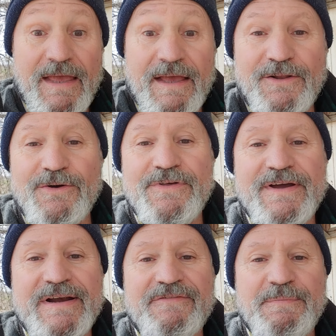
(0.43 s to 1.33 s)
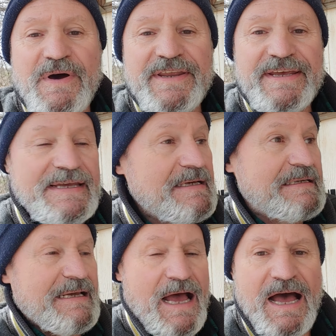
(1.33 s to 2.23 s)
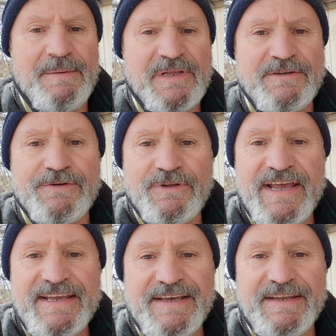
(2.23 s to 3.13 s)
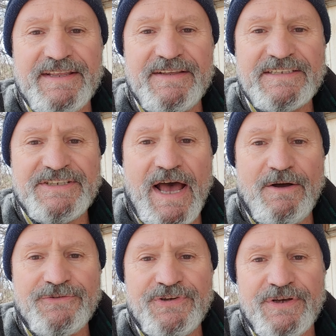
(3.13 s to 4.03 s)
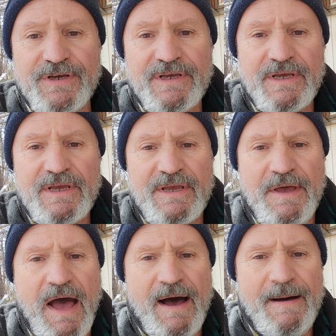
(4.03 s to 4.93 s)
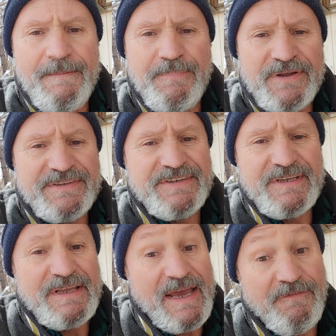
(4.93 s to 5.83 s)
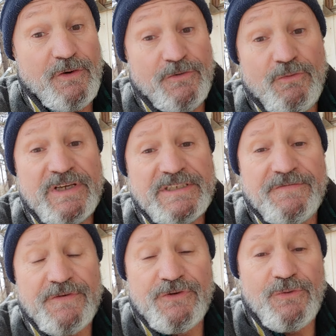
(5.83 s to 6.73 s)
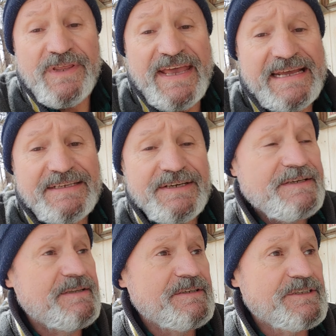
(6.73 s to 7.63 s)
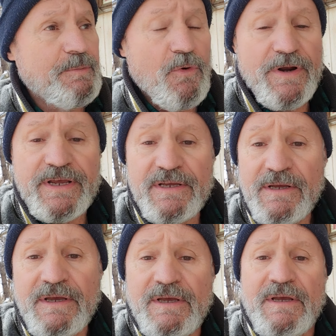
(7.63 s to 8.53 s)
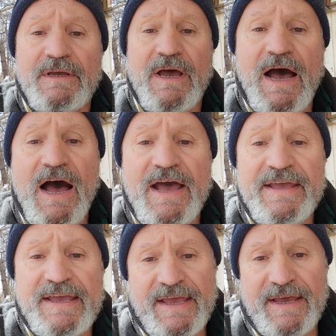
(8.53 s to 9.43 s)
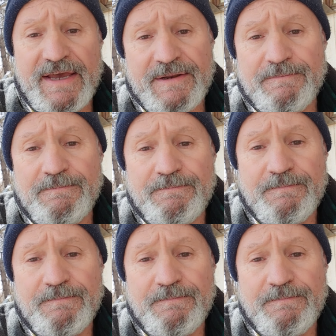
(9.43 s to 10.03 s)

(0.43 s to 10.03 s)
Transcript: Hello there, everybody. I'm a little late getting this out, uh, but I have a good reason for doing that. This morning, I and